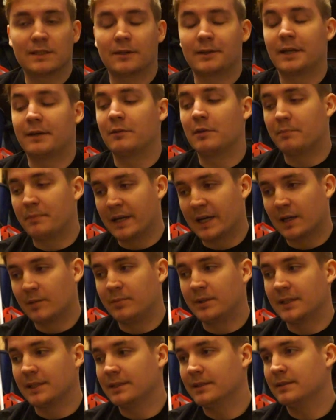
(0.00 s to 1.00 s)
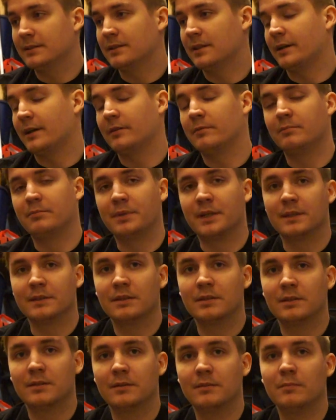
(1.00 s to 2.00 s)
I already have the back plate cut out and bent,
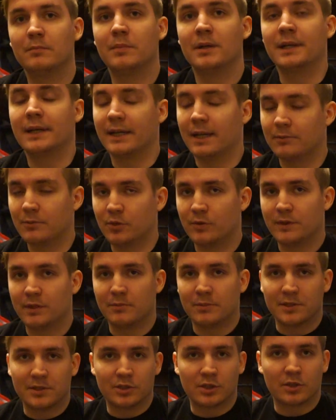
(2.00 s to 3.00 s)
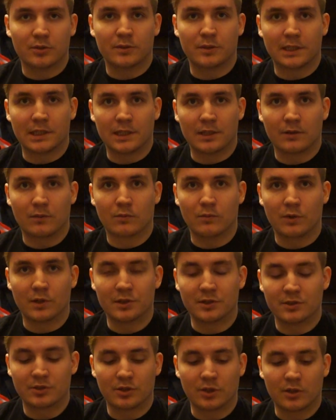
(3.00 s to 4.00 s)
but I am going to be showing
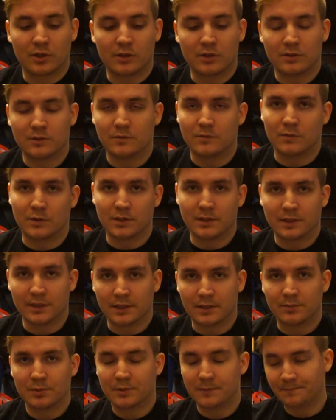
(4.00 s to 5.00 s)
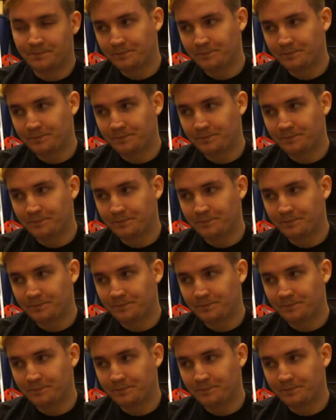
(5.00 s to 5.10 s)
one stall, one tip.